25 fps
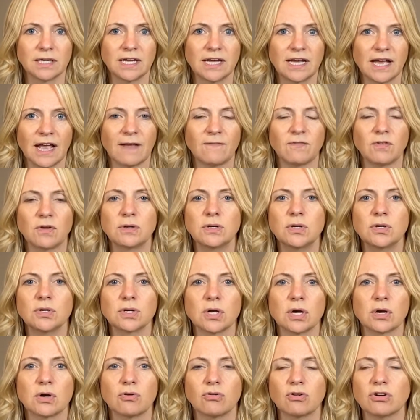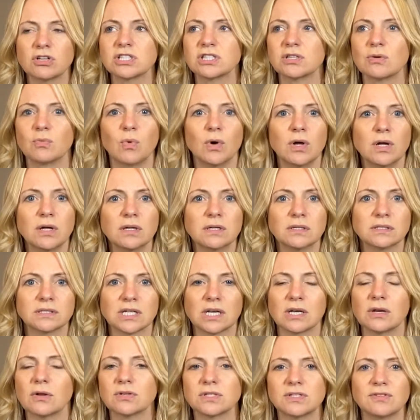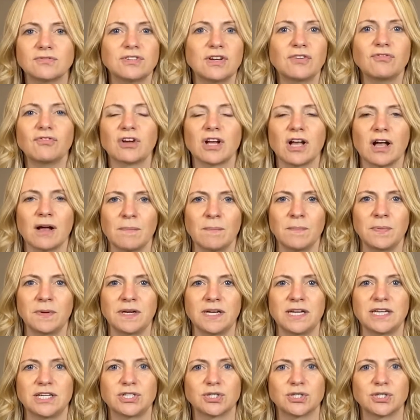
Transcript: If you look across the world at lots of different companies,